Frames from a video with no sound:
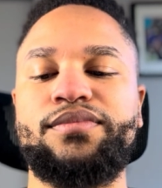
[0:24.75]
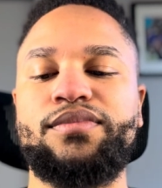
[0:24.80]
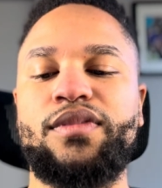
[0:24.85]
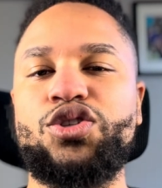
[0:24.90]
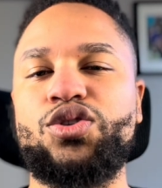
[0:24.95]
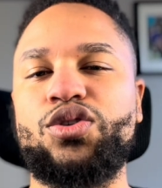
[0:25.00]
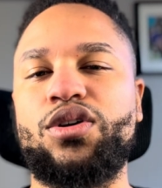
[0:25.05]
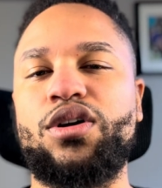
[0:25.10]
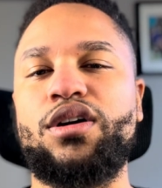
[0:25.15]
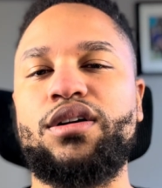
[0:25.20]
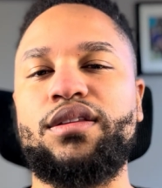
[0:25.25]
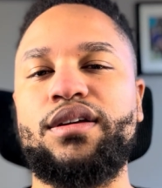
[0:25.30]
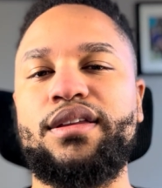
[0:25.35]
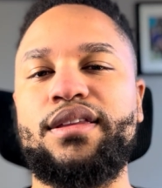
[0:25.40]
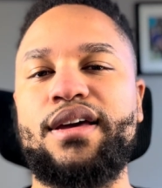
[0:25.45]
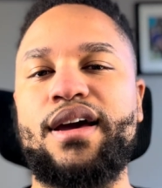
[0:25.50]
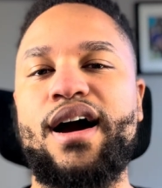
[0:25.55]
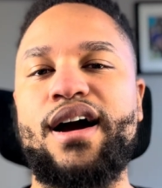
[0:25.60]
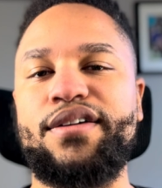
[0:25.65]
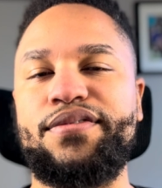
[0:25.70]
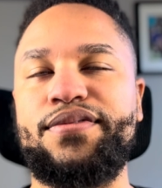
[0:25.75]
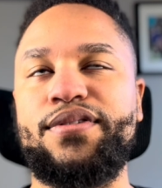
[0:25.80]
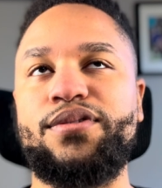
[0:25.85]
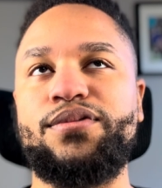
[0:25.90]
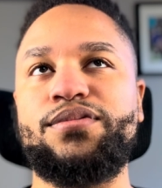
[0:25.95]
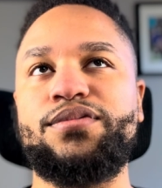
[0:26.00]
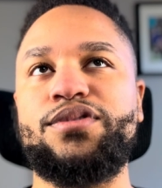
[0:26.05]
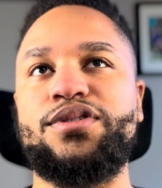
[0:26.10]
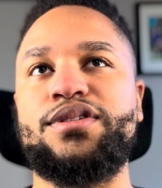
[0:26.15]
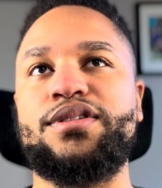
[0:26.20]
So currently, the
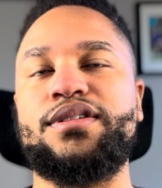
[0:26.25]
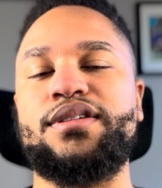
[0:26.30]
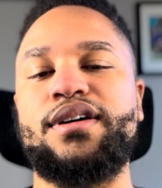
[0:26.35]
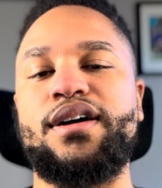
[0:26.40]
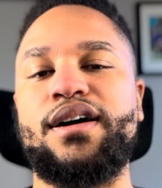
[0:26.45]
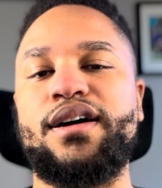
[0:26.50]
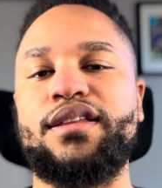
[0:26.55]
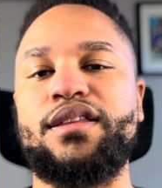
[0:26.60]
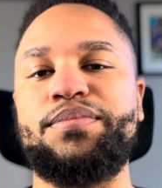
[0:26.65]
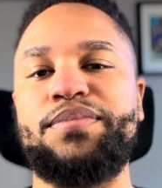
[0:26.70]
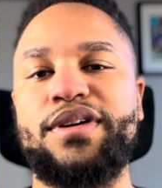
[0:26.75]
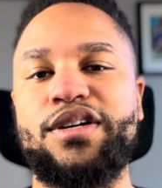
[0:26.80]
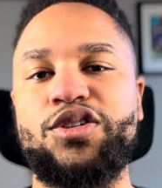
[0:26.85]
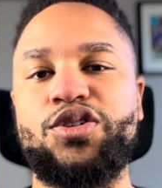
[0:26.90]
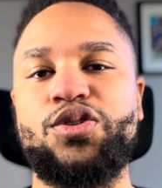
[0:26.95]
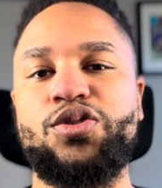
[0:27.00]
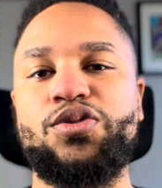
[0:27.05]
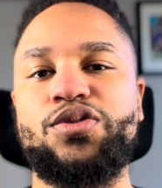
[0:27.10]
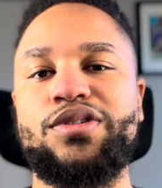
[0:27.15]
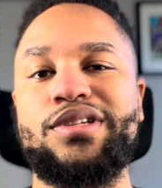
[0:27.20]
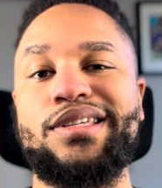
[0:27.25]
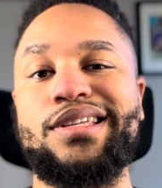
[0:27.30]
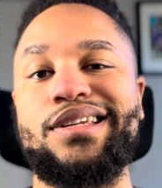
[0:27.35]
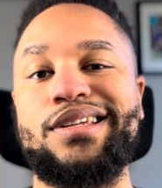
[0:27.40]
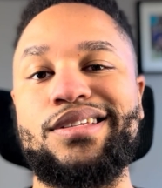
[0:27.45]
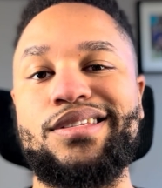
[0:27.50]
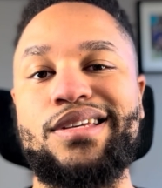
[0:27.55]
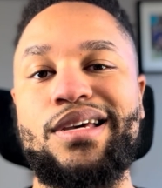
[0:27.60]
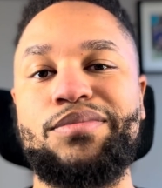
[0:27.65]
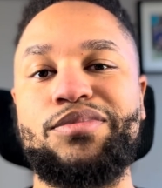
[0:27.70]
iPhones, the Pixels, and then
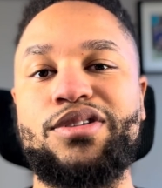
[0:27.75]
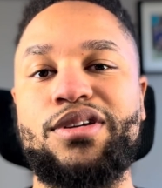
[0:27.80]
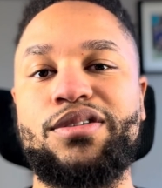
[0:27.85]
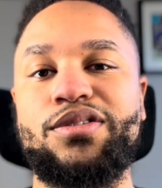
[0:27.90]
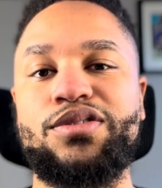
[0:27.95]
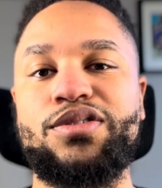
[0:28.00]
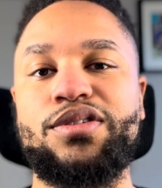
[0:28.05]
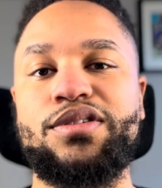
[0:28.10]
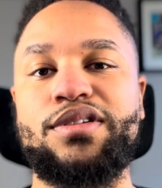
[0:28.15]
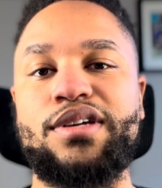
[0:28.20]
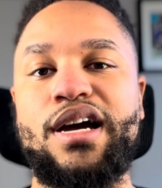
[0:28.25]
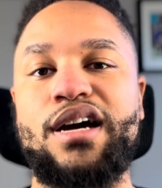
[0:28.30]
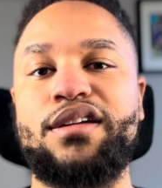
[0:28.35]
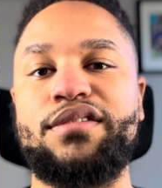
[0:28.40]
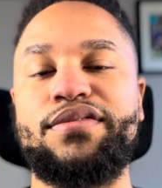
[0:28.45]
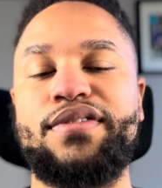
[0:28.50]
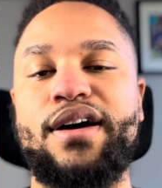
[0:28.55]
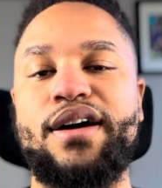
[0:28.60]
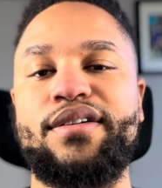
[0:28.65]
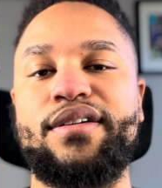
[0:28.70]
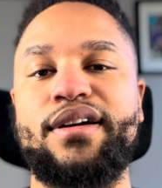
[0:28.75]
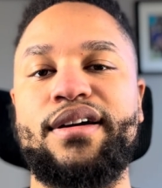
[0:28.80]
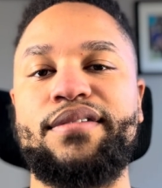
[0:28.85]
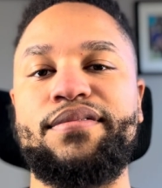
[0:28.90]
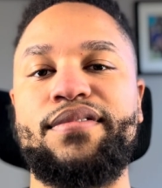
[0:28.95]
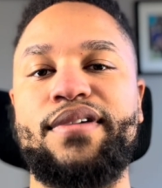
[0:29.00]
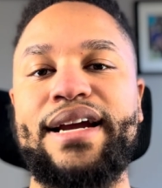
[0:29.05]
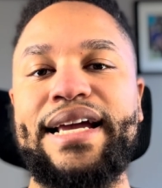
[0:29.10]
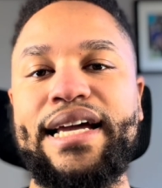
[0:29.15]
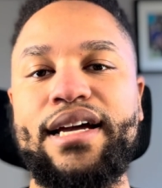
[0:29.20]
the Samsungs is kind of how I
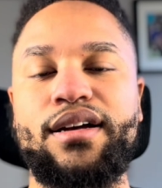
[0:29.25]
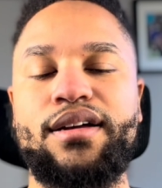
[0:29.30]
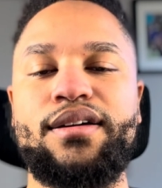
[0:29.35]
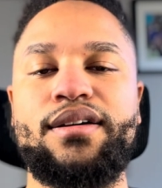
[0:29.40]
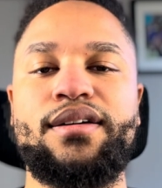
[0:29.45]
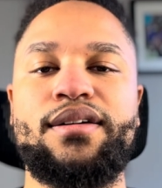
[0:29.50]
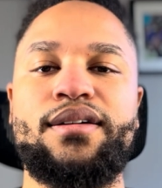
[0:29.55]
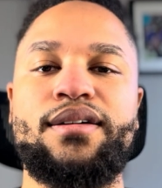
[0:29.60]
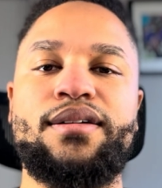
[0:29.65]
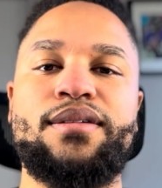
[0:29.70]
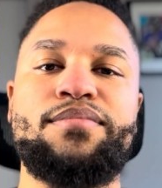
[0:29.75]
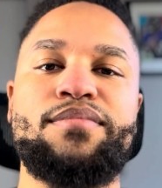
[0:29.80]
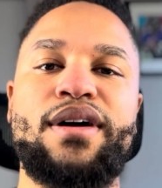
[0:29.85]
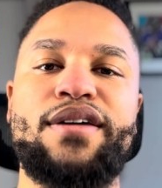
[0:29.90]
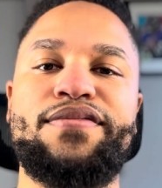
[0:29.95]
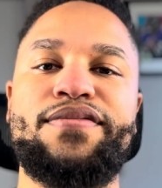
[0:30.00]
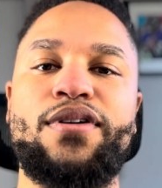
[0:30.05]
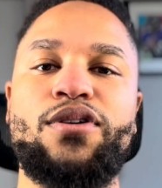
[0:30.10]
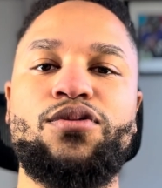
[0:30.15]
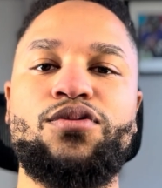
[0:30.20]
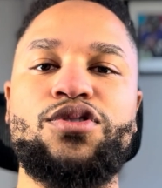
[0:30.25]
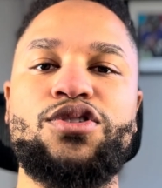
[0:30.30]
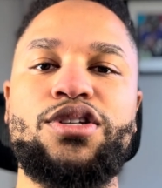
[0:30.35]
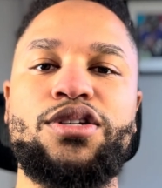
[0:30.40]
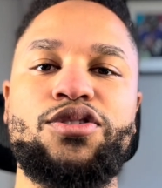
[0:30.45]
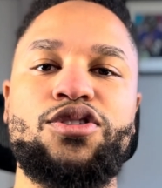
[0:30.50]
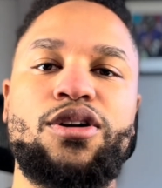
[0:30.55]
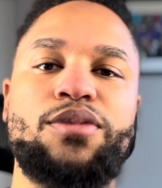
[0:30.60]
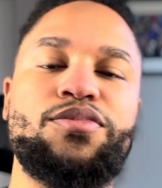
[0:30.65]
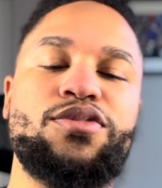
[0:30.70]
rank my phones
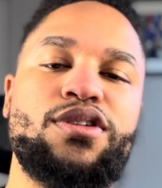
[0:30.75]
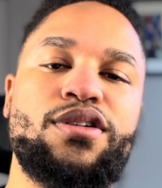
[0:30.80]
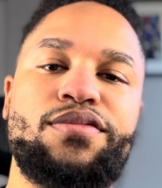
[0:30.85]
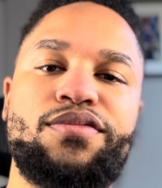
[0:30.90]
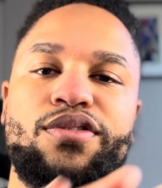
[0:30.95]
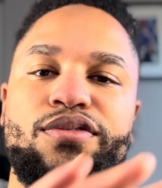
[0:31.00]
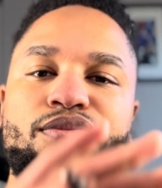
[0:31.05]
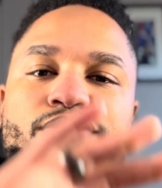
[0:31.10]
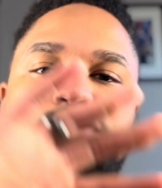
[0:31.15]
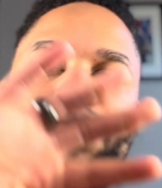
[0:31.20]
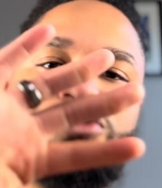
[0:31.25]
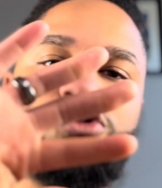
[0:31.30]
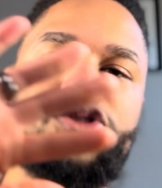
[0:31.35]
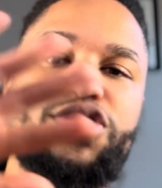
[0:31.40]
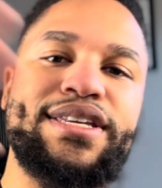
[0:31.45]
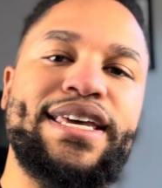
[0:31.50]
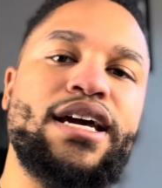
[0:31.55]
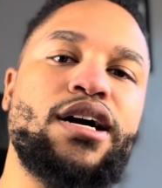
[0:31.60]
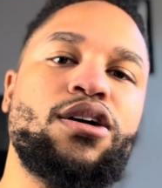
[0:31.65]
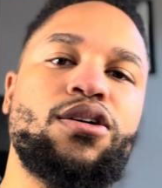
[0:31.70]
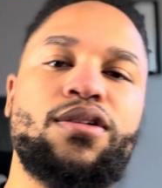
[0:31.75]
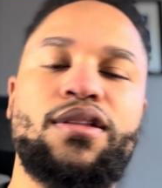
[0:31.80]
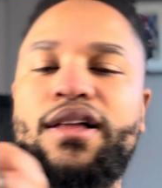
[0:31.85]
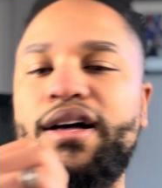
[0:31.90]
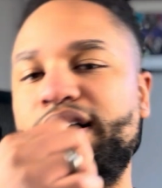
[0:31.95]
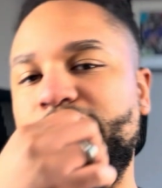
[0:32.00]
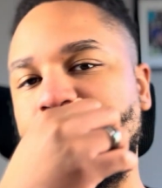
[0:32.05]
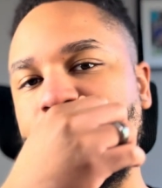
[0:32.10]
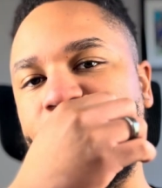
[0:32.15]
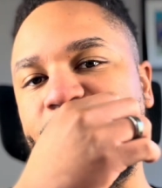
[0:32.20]
in terms of the full scale
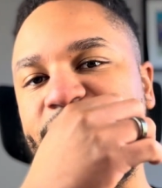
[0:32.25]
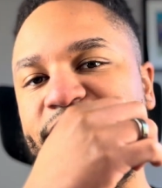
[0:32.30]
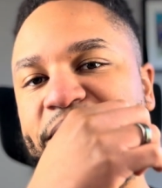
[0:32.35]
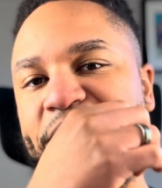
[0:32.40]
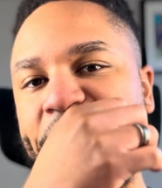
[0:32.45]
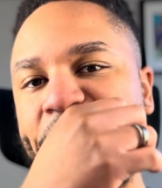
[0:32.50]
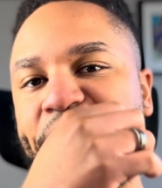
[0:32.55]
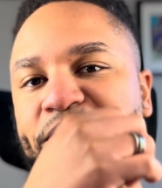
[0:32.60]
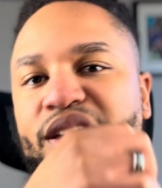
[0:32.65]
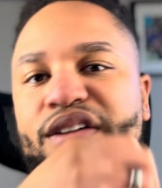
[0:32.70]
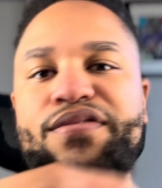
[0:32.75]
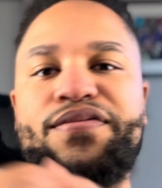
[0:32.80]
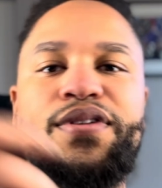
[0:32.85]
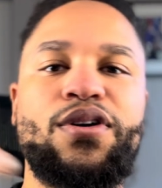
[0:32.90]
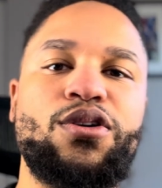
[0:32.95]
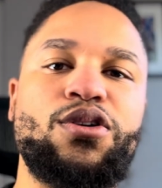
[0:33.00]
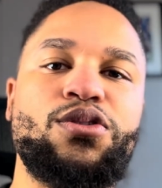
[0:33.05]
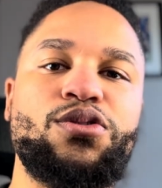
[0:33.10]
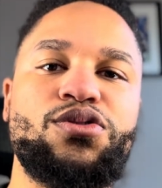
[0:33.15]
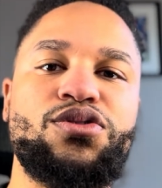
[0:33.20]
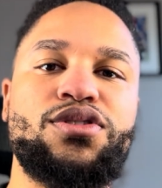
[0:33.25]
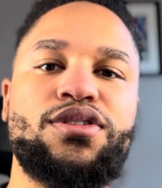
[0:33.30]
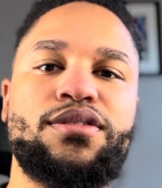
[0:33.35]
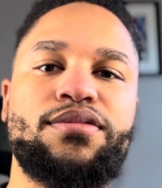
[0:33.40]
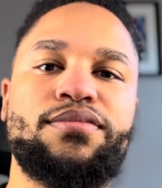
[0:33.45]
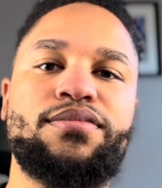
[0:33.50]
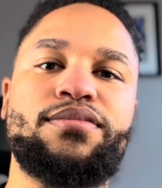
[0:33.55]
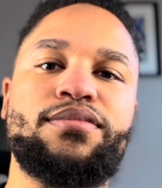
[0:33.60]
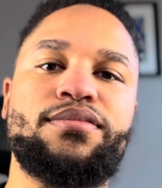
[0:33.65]
of photos,